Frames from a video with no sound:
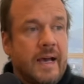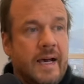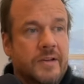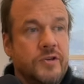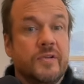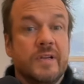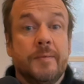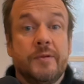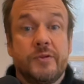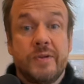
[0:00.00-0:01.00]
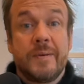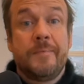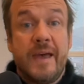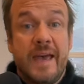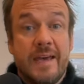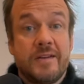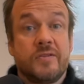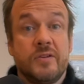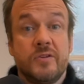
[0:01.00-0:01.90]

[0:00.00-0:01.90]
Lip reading: and you're able to embed